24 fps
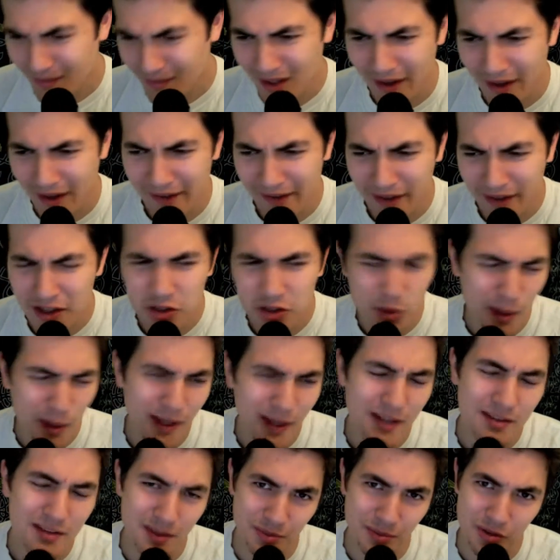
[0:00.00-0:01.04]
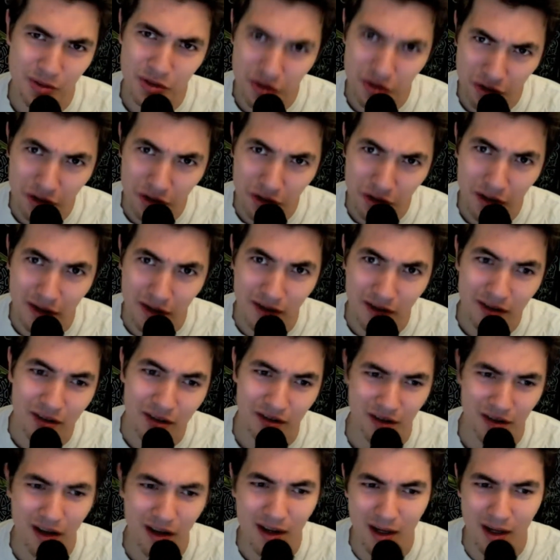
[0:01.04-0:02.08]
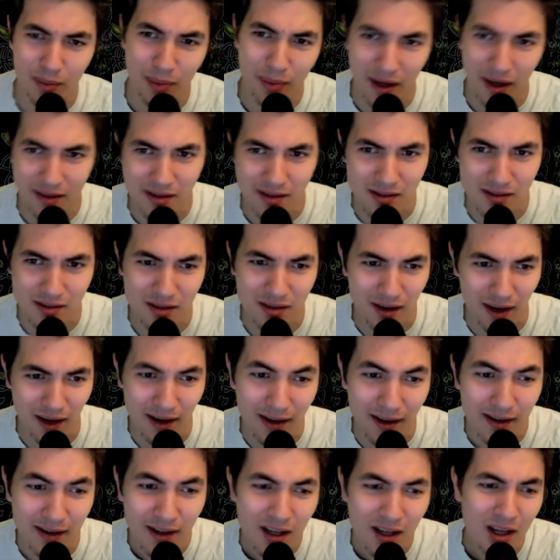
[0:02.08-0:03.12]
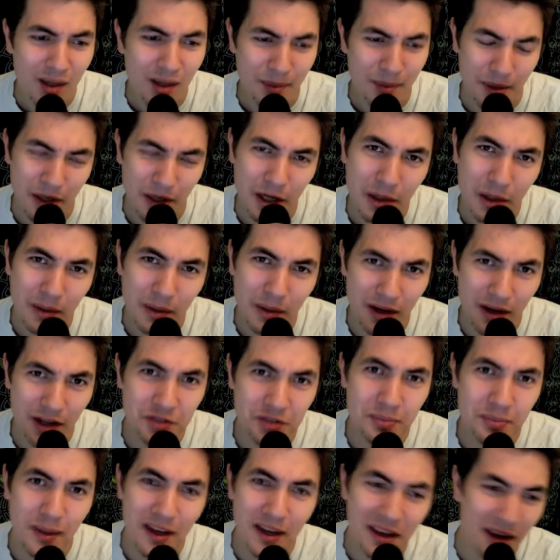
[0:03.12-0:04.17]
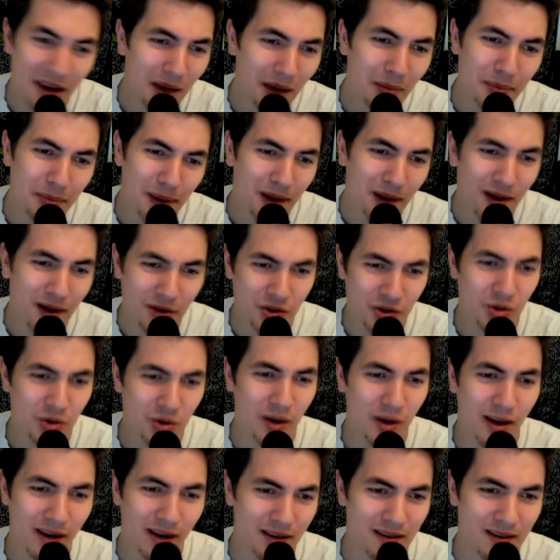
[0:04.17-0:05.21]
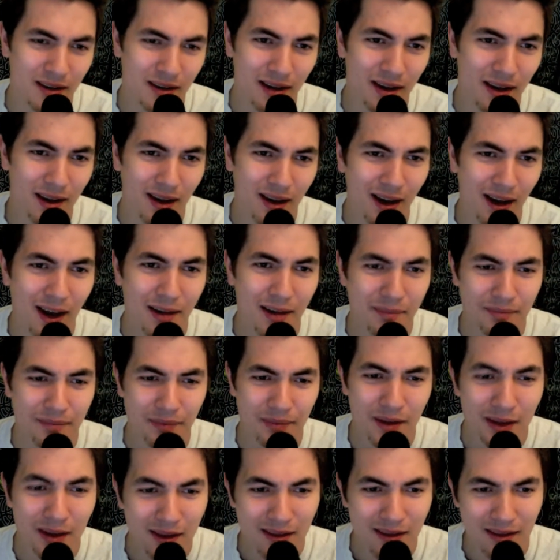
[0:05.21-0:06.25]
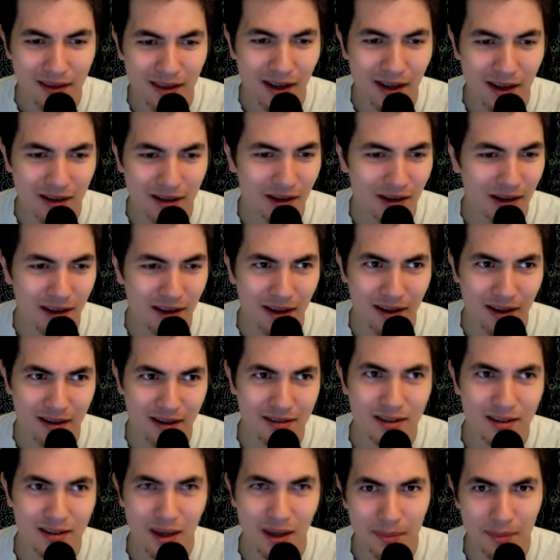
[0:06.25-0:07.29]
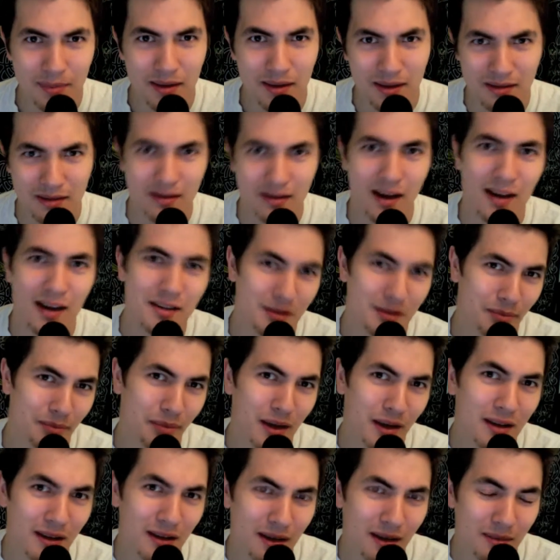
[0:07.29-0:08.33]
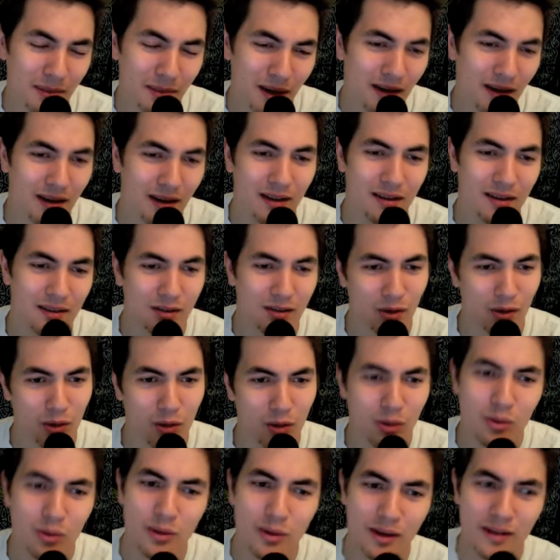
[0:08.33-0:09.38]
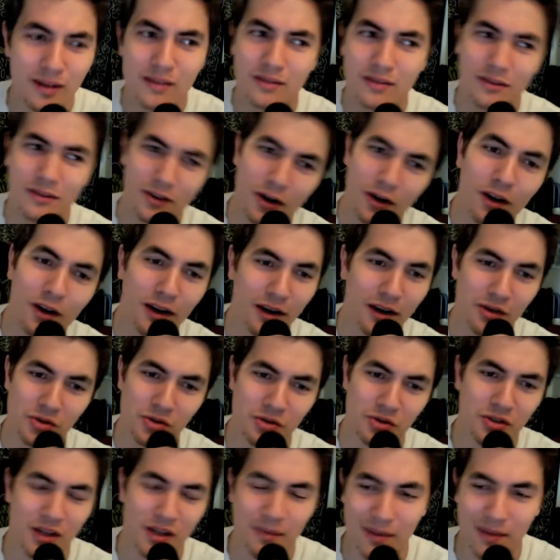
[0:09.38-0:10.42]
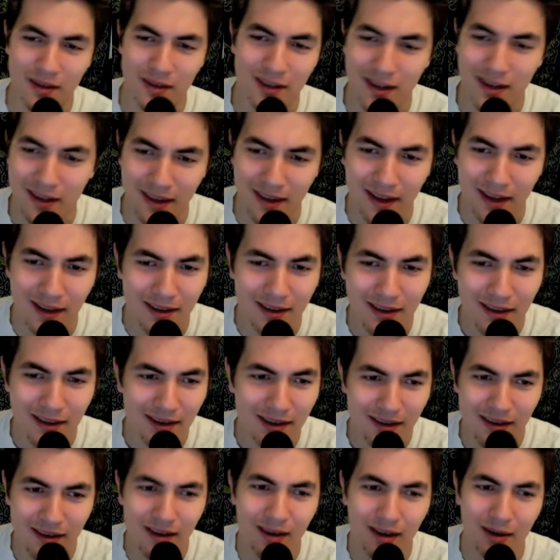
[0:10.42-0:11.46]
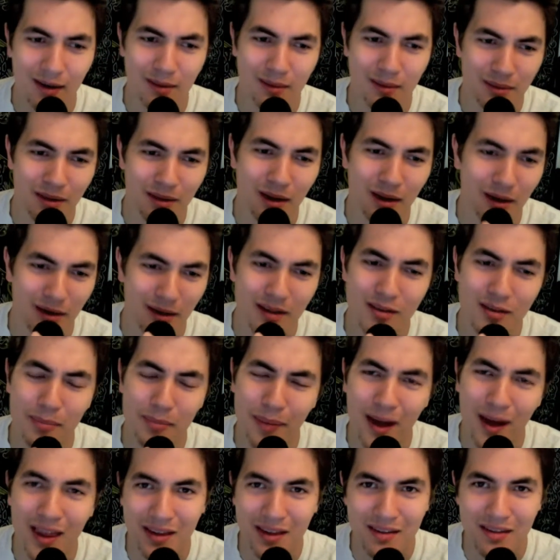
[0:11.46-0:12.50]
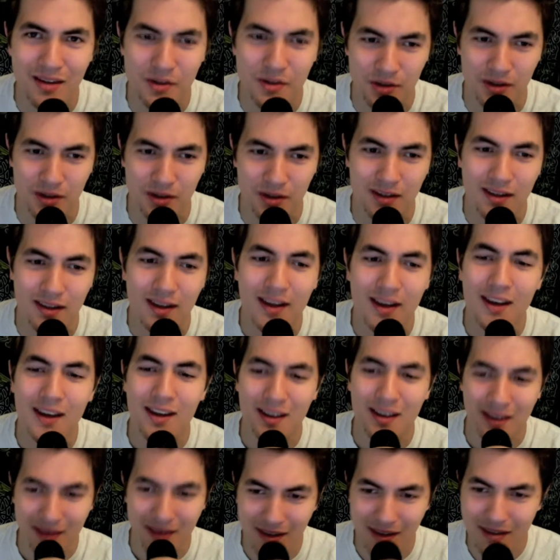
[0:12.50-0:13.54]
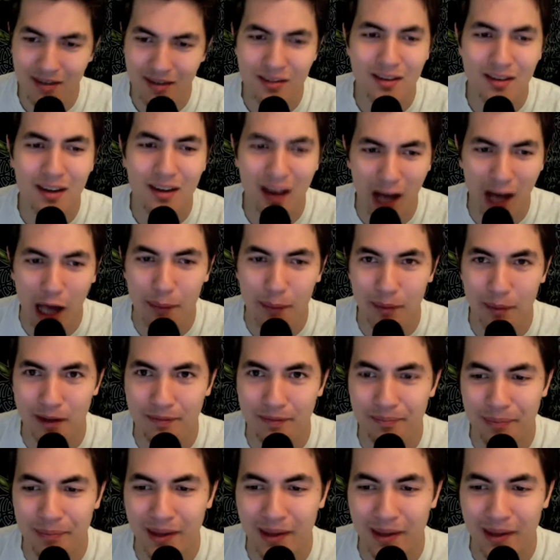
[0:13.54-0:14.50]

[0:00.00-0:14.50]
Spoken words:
And that's why it's absurd to talk about this guy. But you know what? Osmanian Empire is trying to say, I'm not going to accept this guy's opinion because, he's Turkish or something like that. No, he's a politician. This is common.